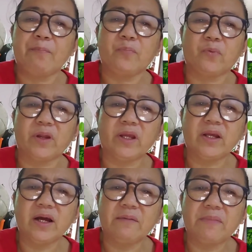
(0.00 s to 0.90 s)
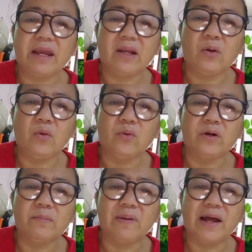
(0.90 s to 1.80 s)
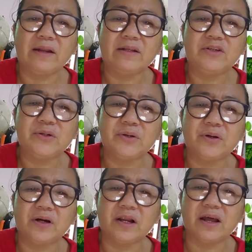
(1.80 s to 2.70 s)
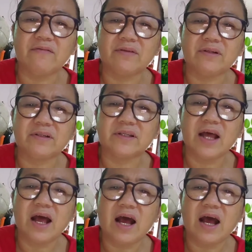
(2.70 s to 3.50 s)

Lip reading: Moringa may lower blood sugar levels.